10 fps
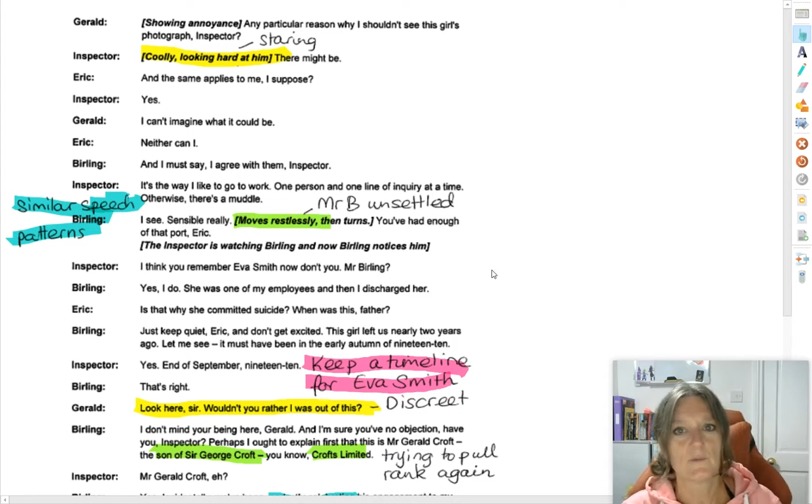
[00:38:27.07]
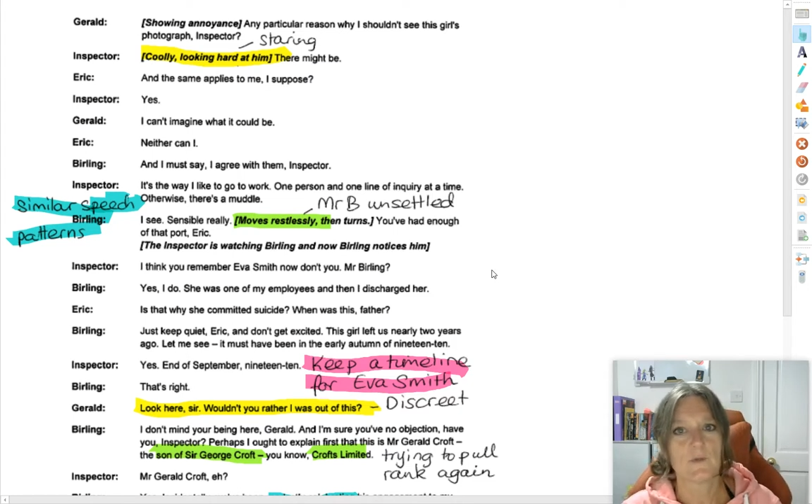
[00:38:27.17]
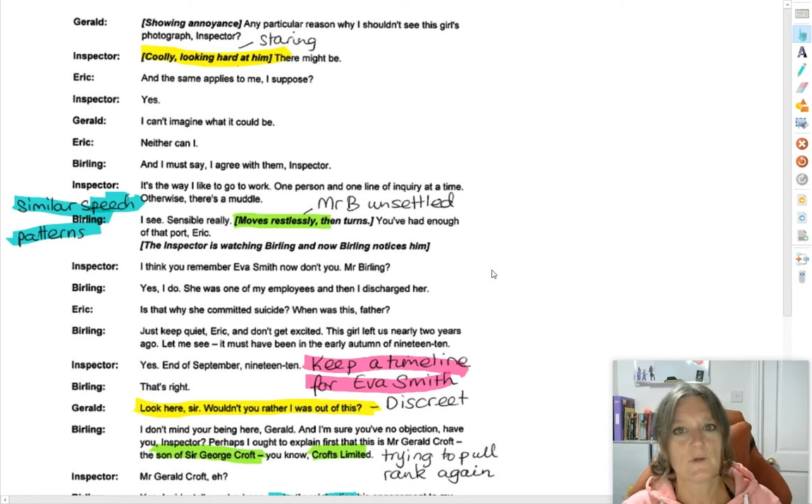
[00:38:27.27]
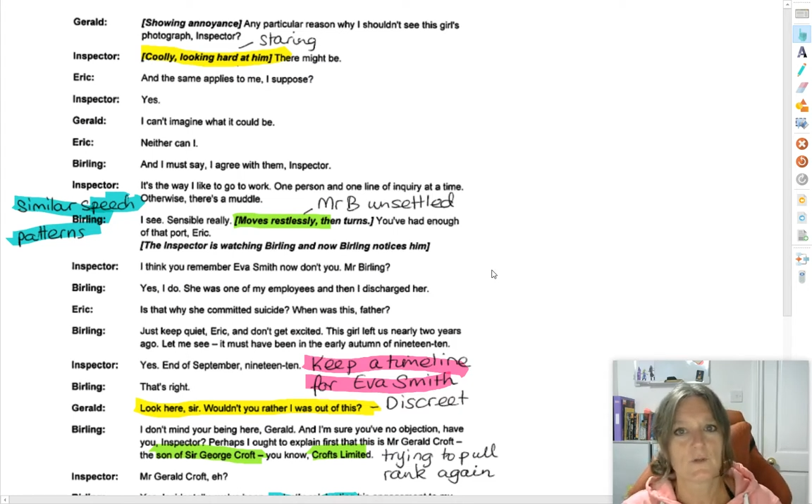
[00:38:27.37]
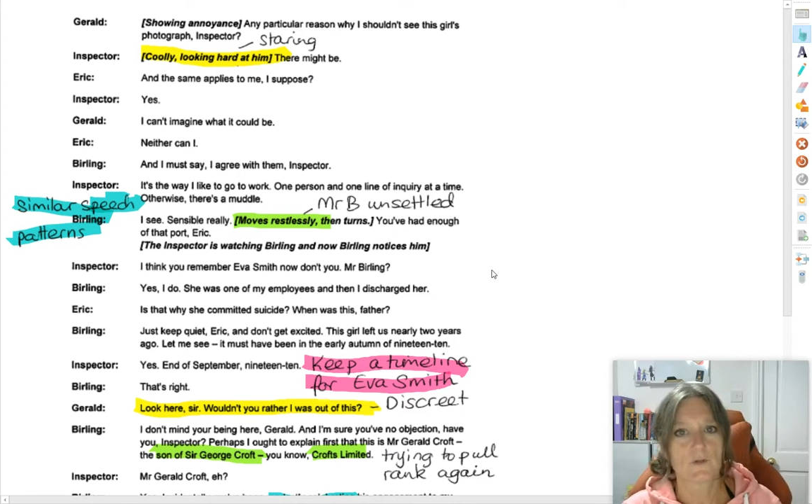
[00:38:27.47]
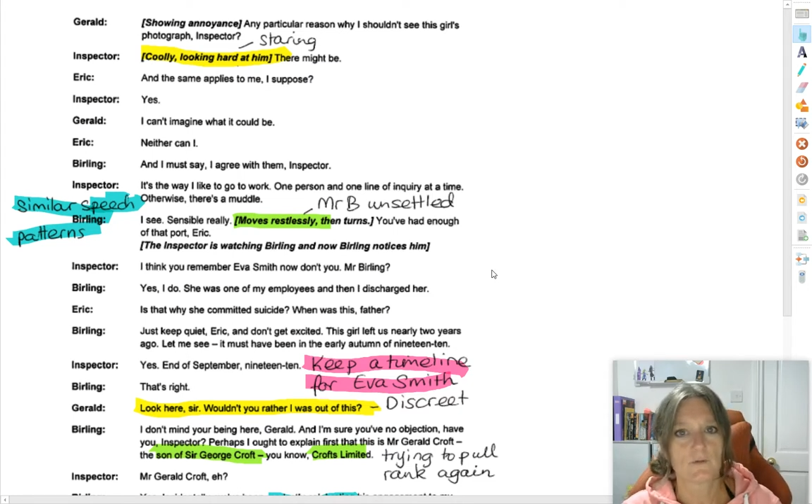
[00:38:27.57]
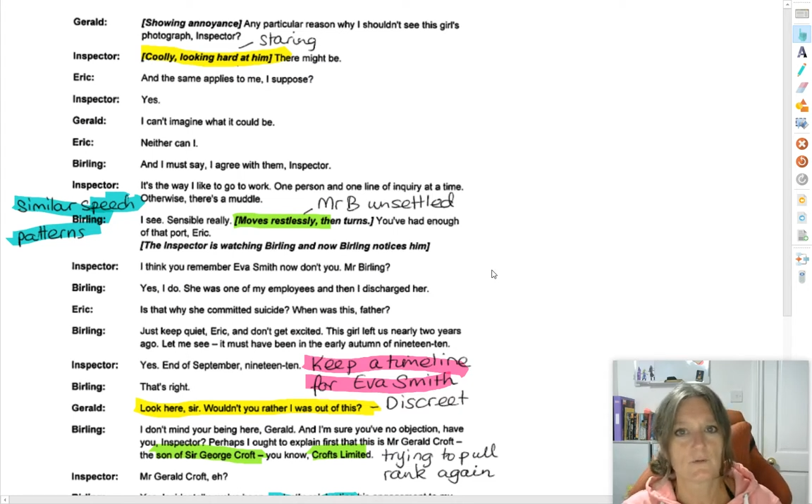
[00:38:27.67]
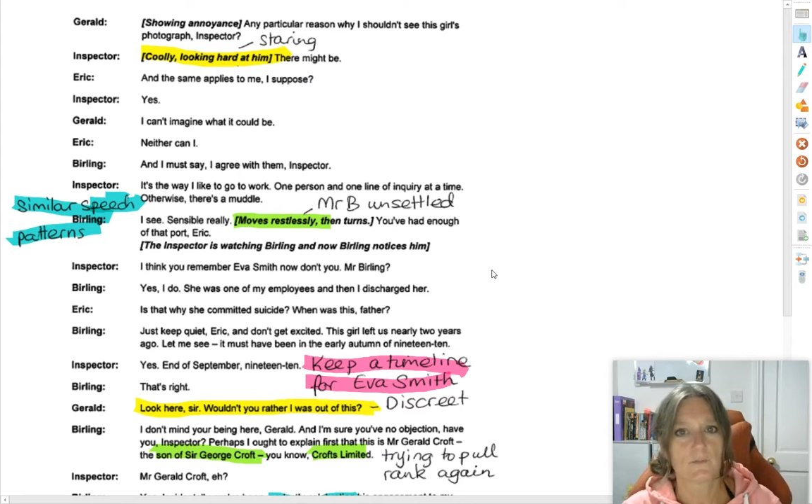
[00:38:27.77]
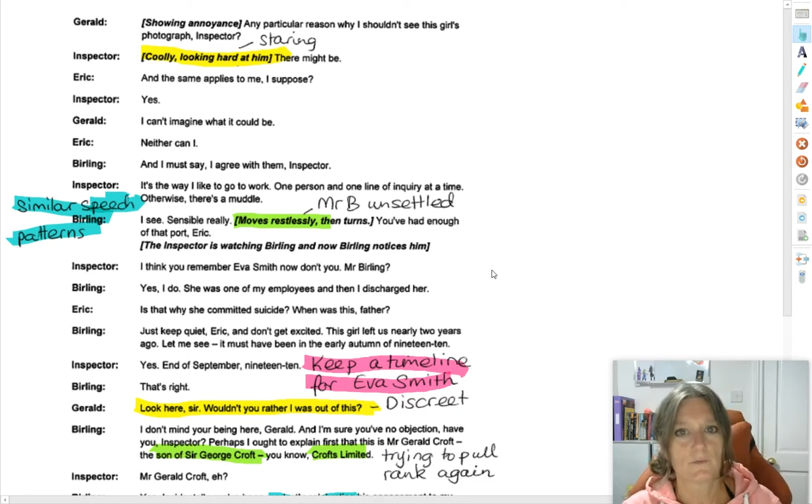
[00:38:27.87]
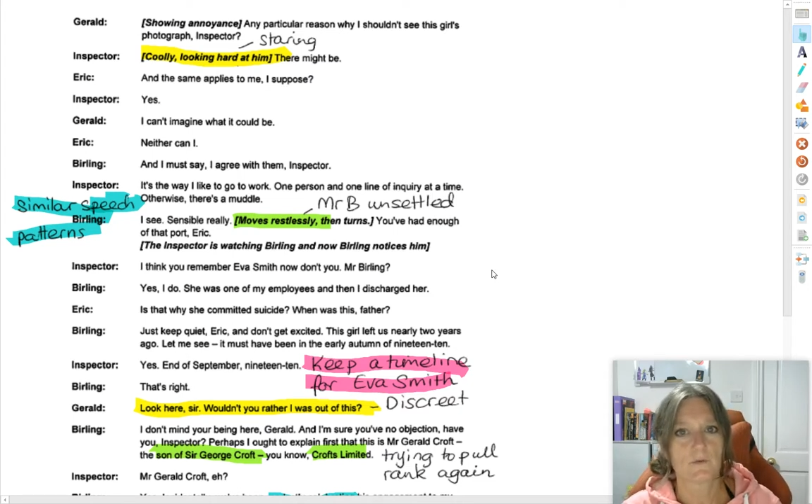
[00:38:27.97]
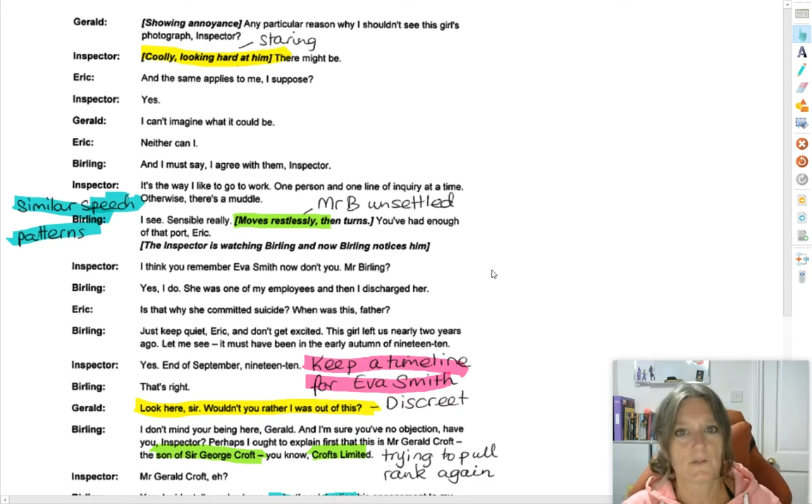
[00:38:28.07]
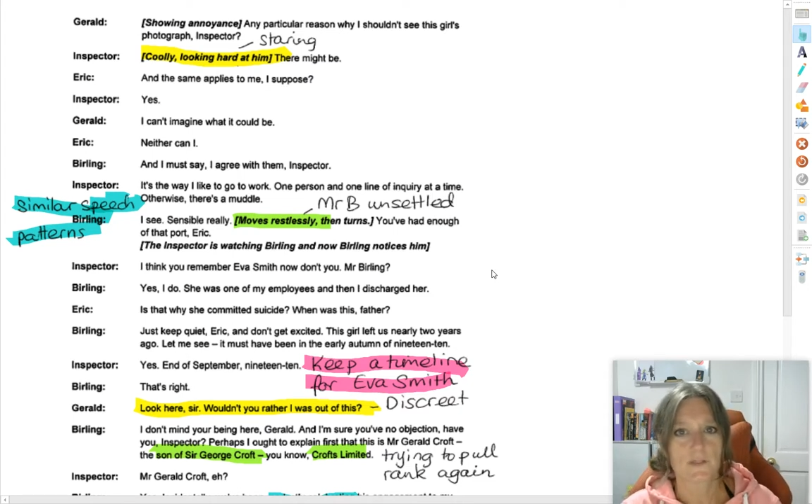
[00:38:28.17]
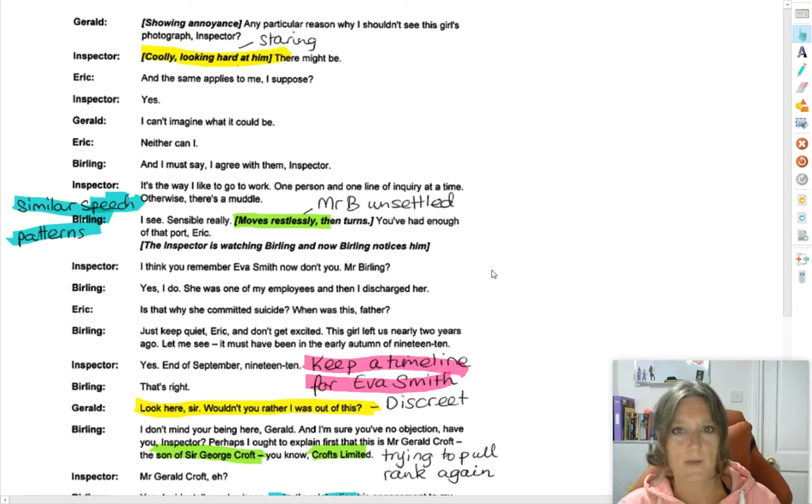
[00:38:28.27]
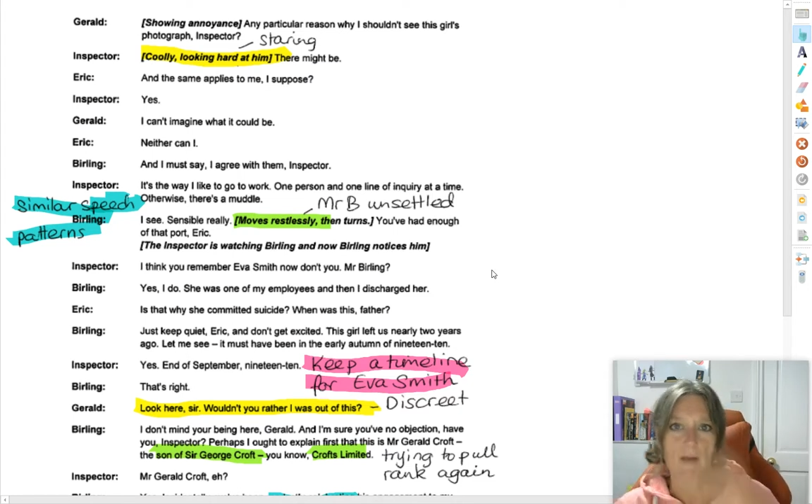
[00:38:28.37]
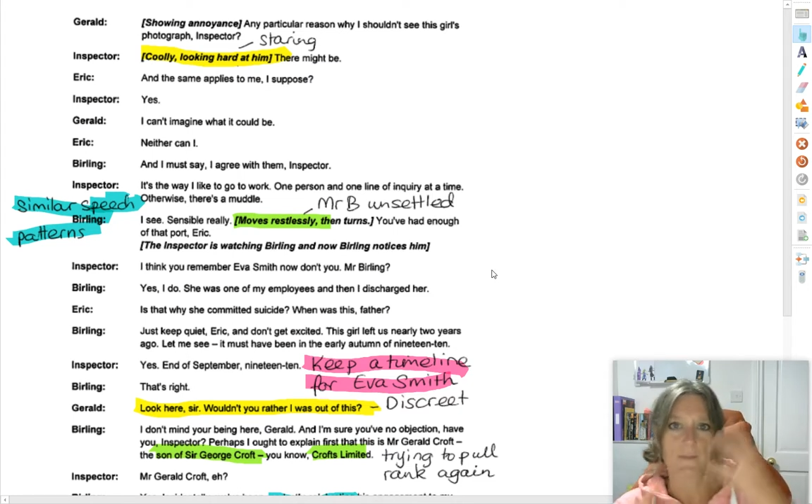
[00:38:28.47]
mutual
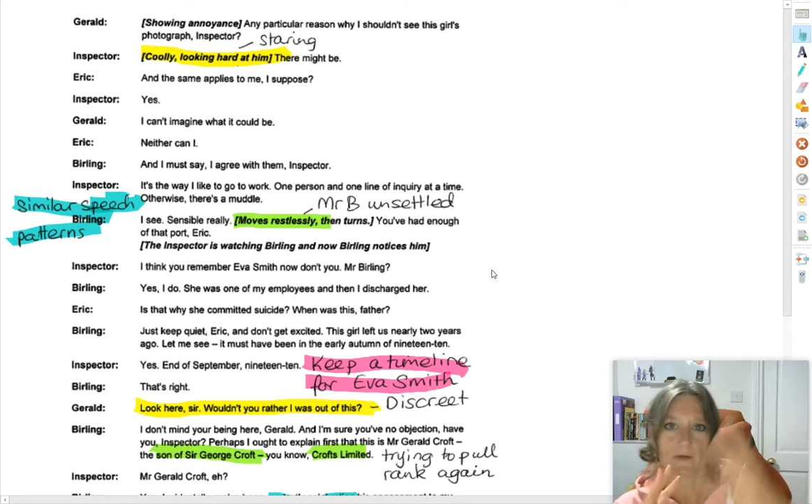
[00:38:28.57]
respect,